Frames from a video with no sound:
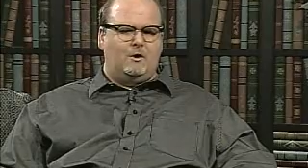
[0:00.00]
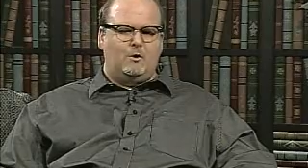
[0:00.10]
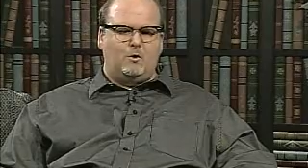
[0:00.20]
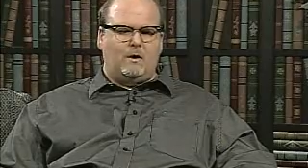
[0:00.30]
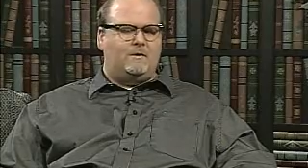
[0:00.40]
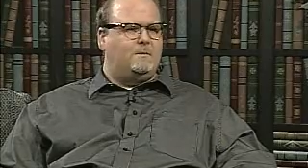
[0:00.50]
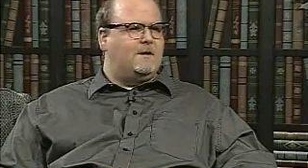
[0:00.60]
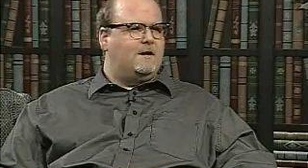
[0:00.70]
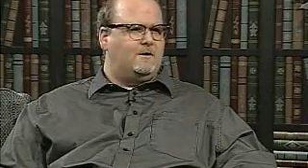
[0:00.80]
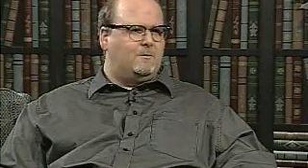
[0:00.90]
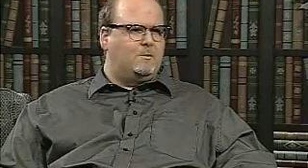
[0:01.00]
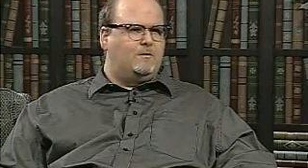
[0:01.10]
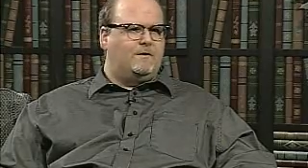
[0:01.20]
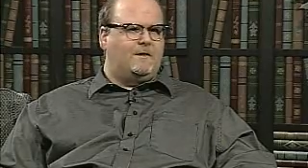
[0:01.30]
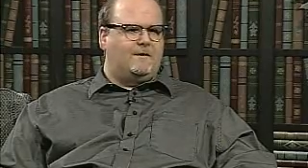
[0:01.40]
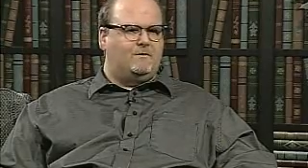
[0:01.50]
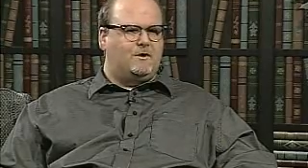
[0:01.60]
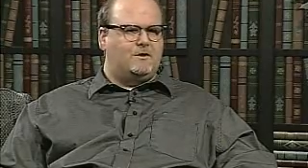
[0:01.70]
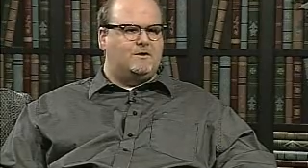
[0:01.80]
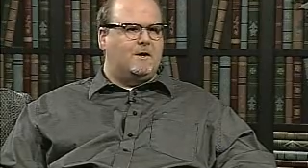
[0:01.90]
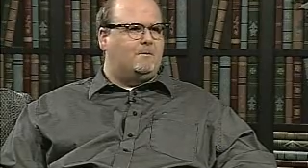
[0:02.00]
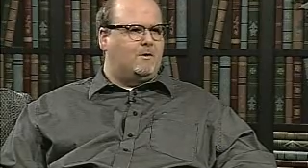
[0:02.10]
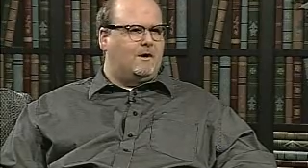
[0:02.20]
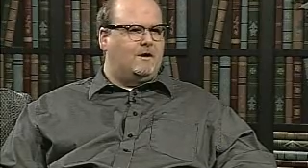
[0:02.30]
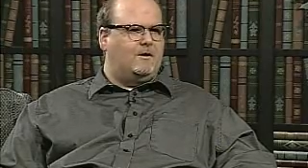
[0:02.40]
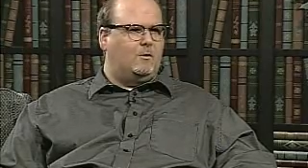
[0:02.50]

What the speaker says: who, at the beginning of the movie, they've just separated